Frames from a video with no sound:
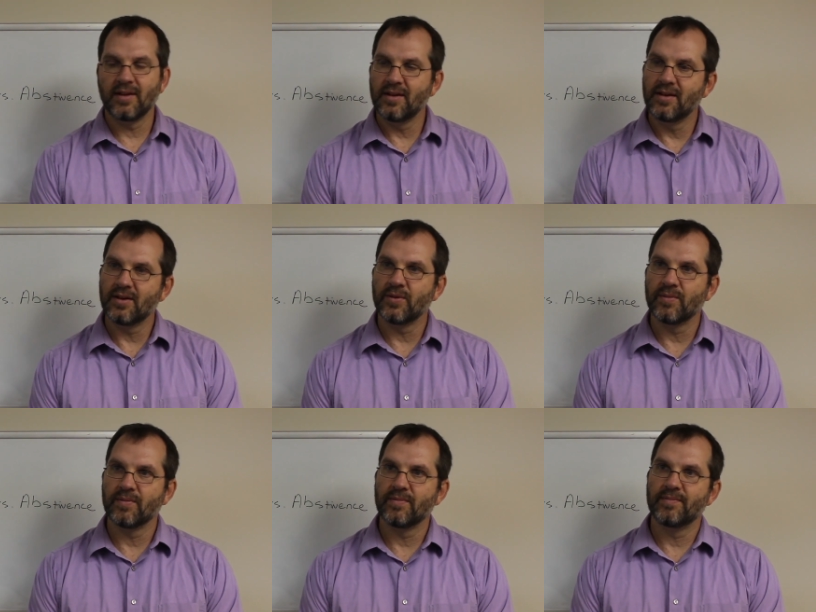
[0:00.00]
you
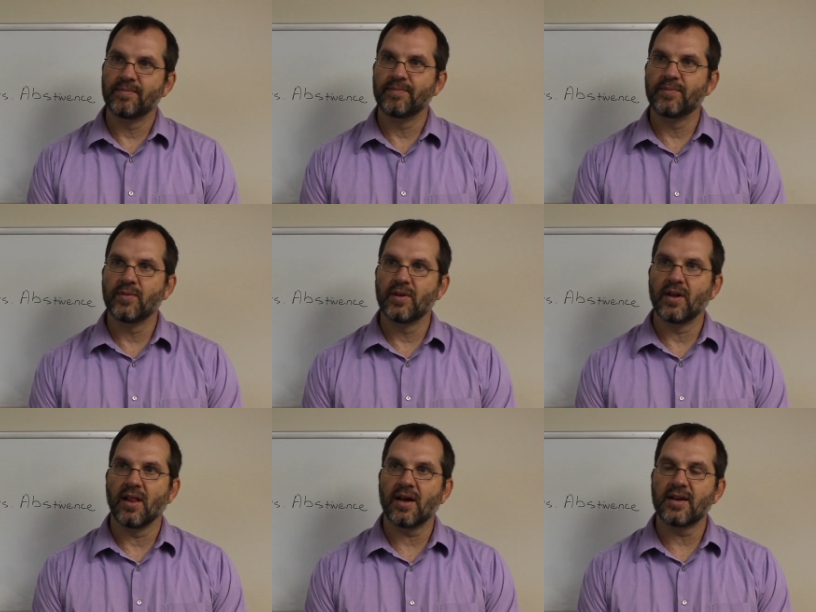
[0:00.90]
know,
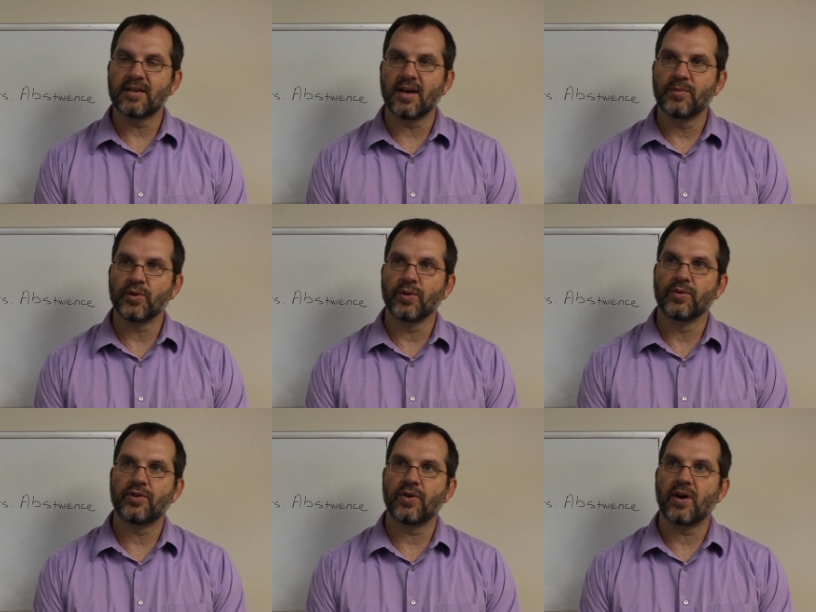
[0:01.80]
a lot of times
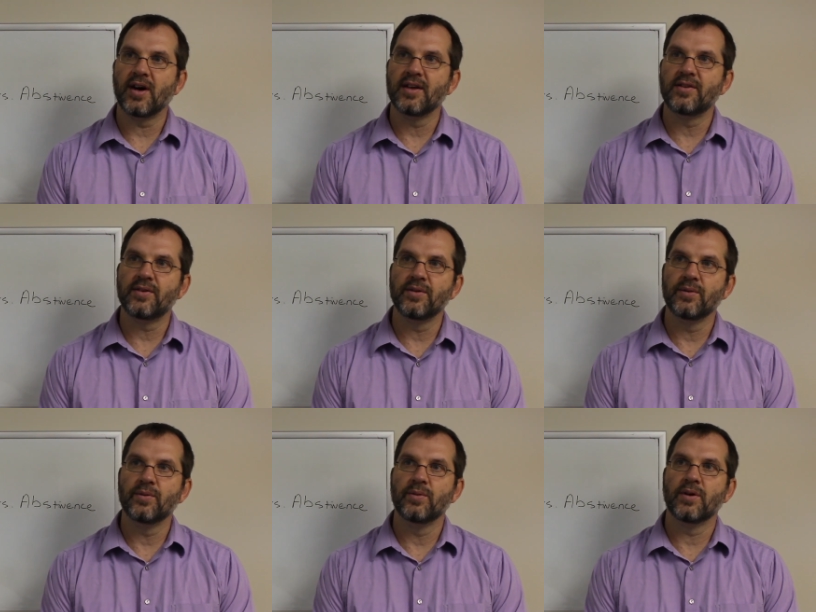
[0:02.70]
will try
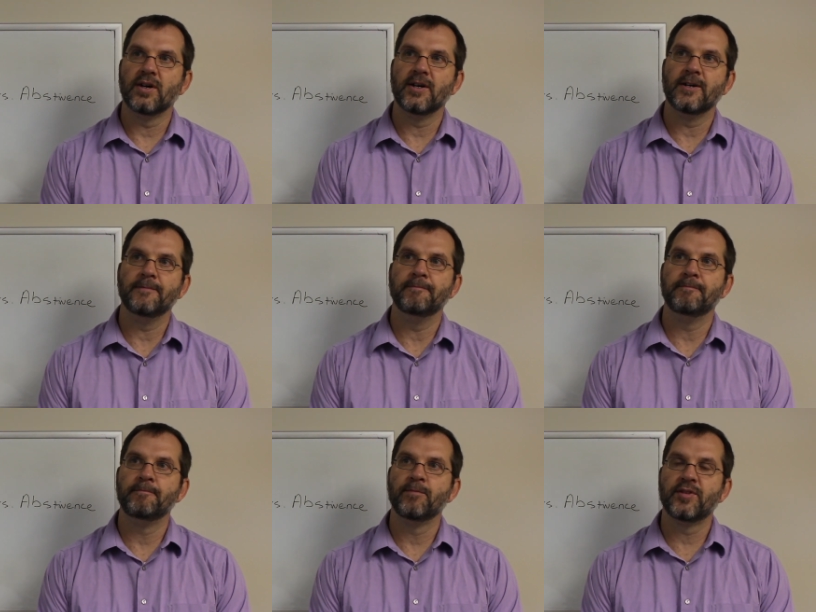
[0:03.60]
to
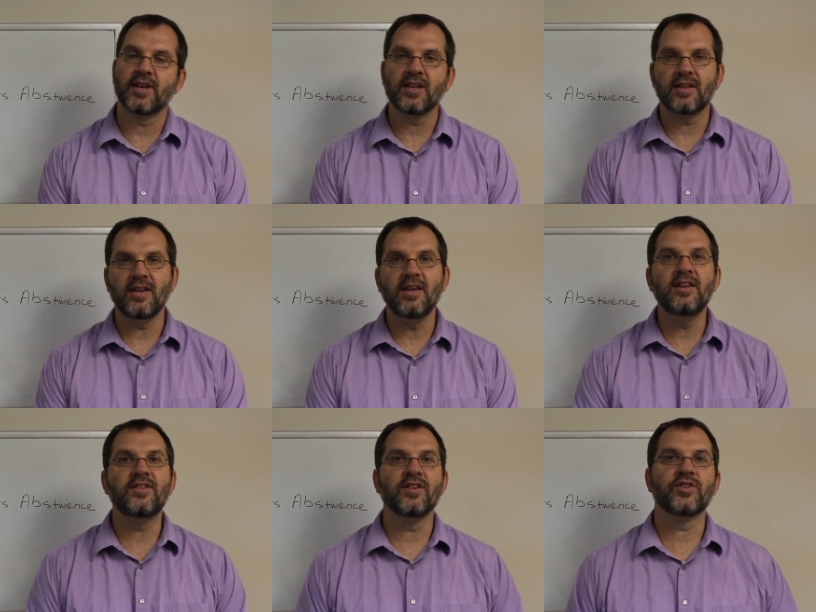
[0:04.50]
take the
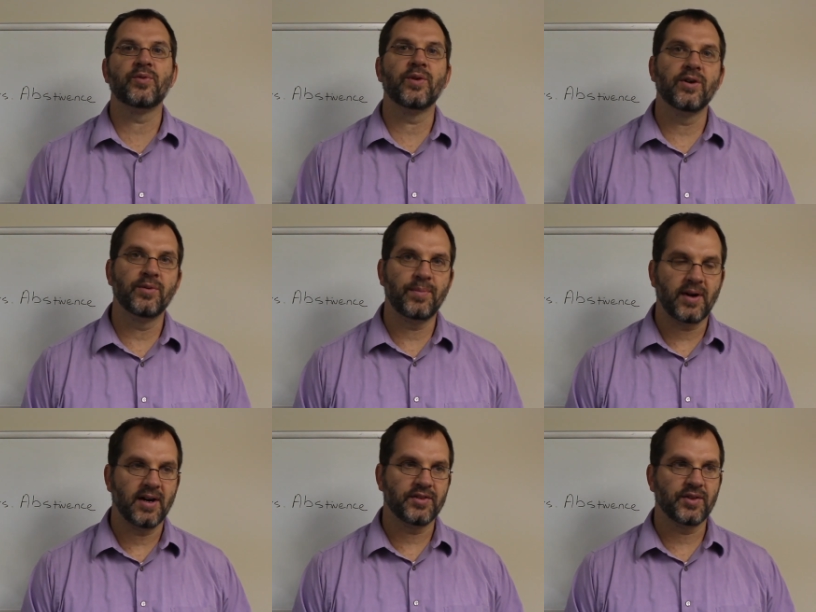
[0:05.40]
easiest road
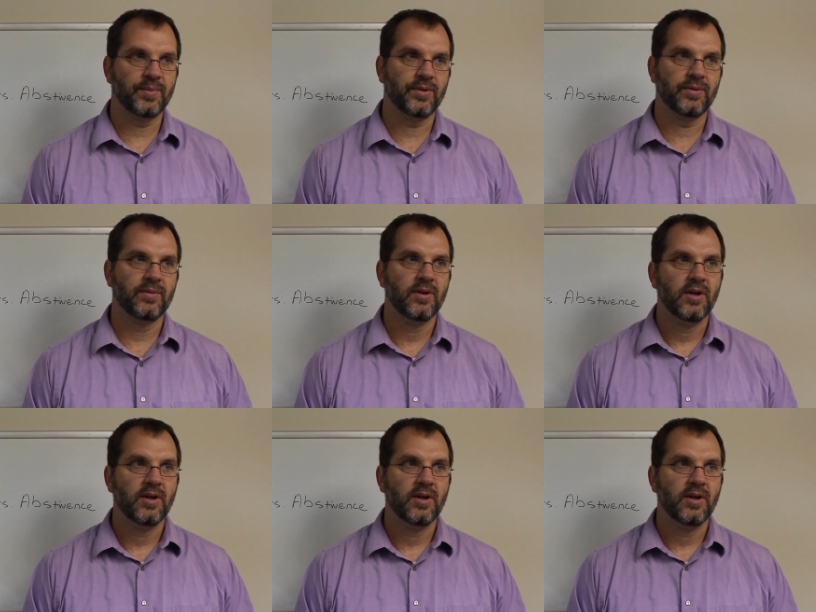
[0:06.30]
possible.